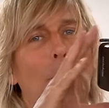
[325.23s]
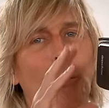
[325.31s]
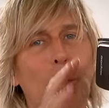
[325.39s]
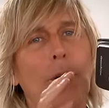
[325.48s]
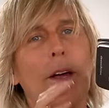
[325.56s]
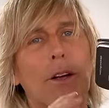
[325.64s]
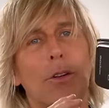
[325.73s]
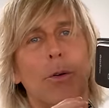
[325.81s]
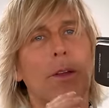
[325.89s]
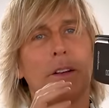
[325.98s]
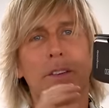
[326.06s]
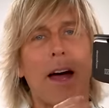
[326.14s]
Really can
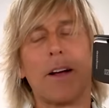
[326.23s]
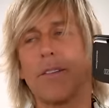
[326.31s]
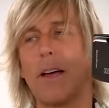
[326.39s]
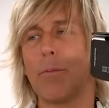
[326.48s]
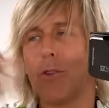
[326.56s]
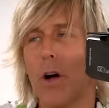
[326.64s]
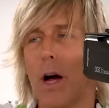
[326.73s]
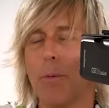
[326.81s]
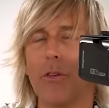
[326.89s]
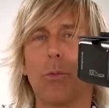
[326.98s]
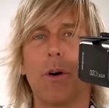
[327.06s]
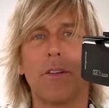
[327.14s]
do the exact same job
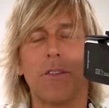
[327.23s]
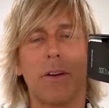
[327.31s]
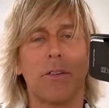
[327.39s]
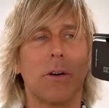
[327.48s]
as one six